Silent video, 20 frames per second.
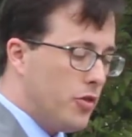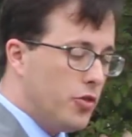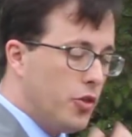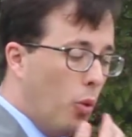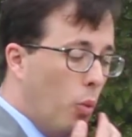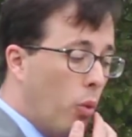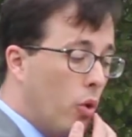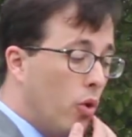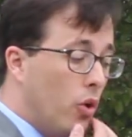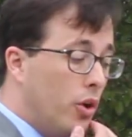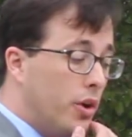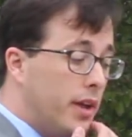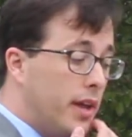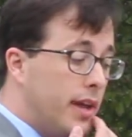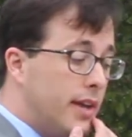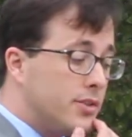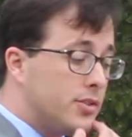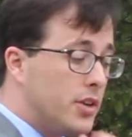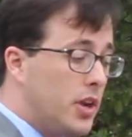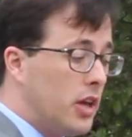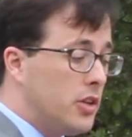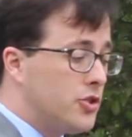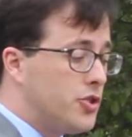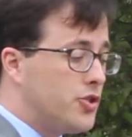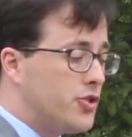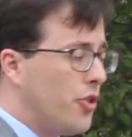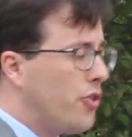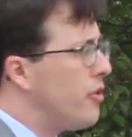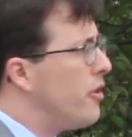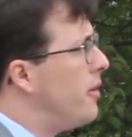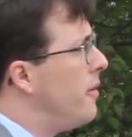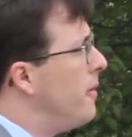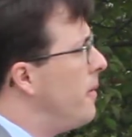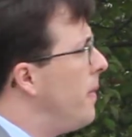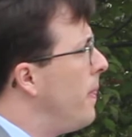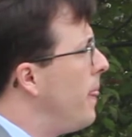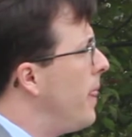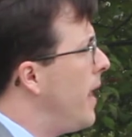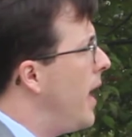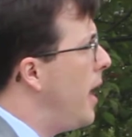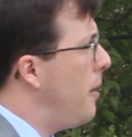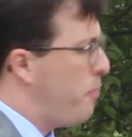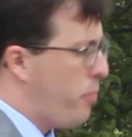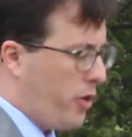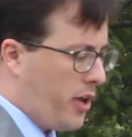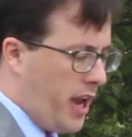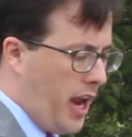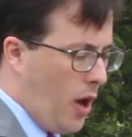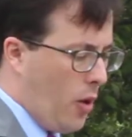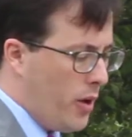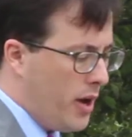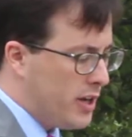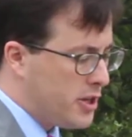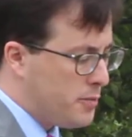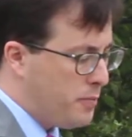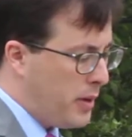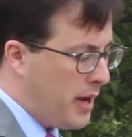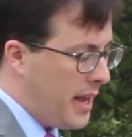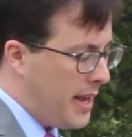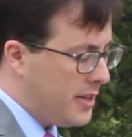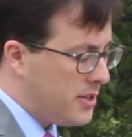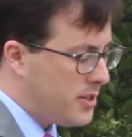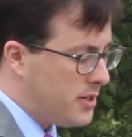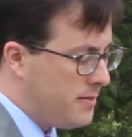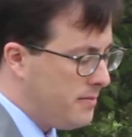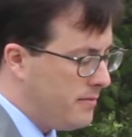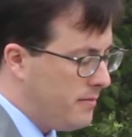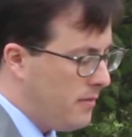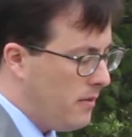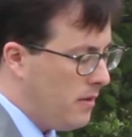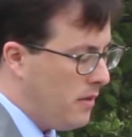the world is an uncertain and precarious place,